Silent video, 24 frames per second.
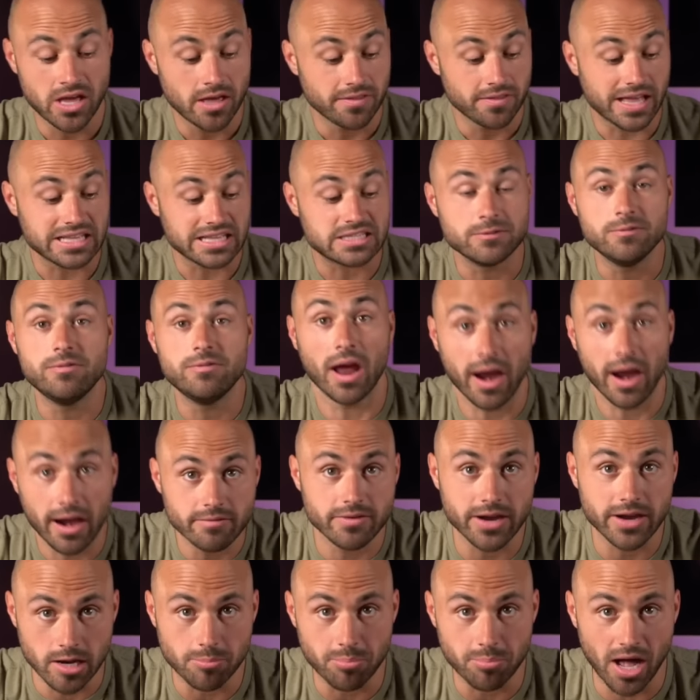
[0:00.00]
That's very,
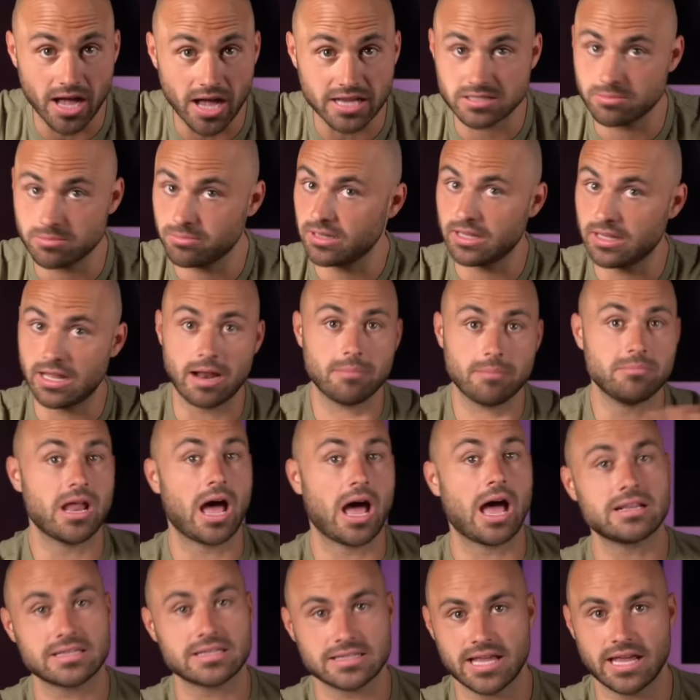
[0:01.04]
very possible. And I'm
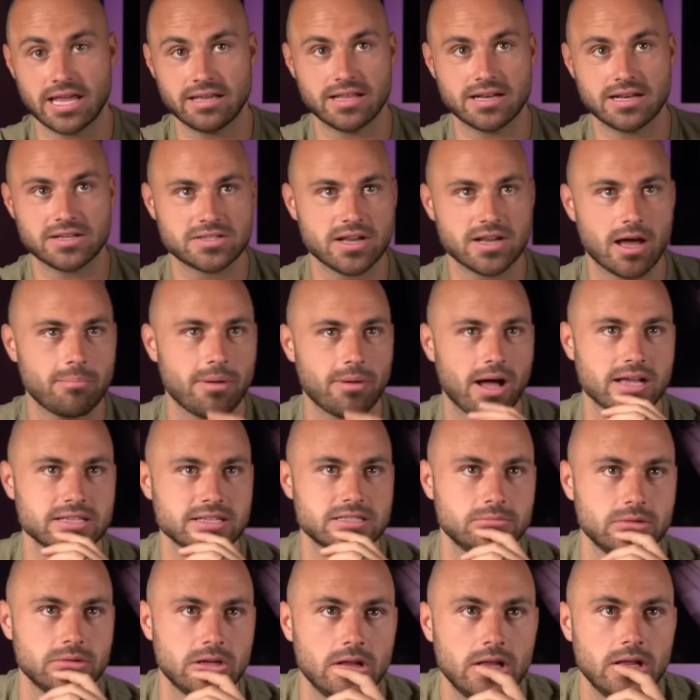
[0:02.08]
not saying that it's not
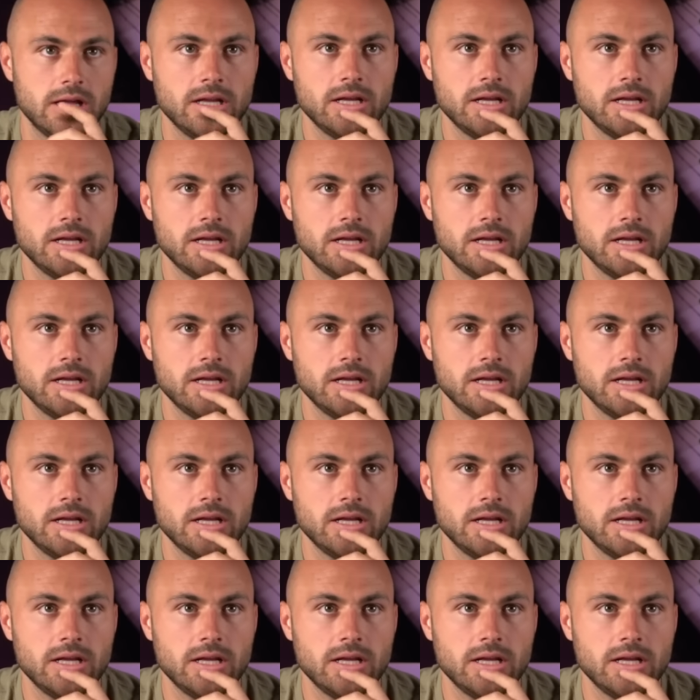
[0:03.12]
possible.